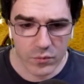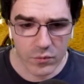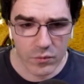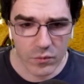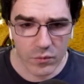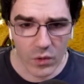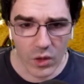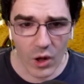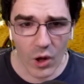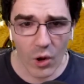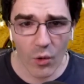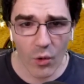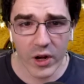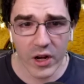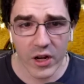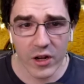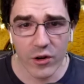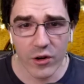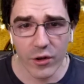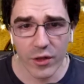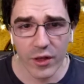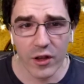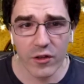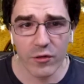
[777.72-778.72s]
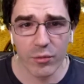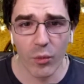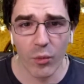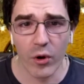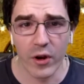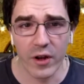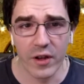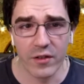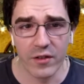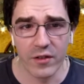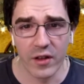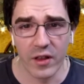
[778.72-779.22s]
we can do things more
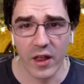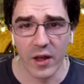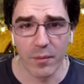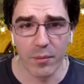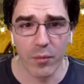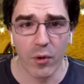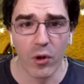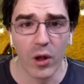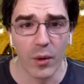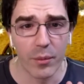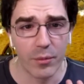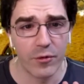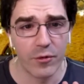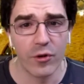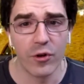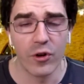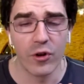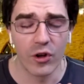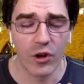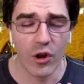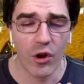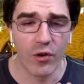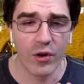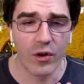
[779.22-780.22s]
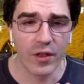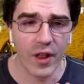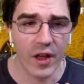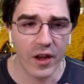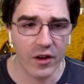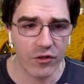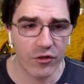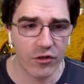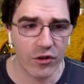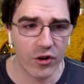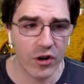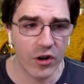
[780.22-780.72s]
easily, like pull up student code in
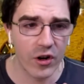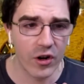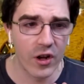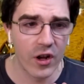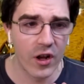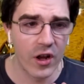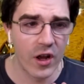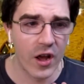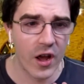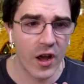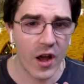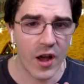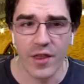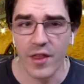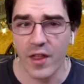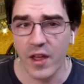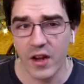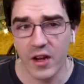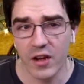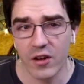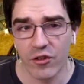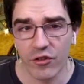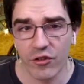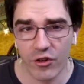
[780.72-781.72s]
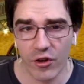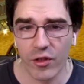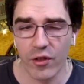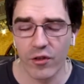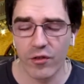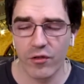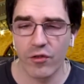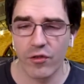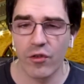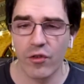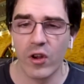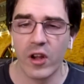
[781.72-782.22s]
lecture, and they can share the
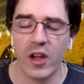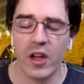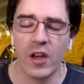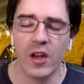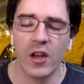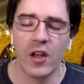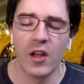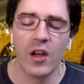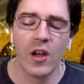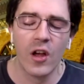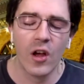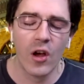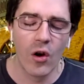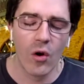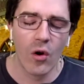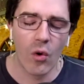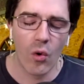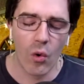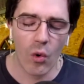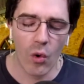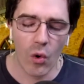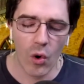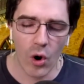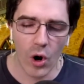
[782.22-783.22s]
screen, or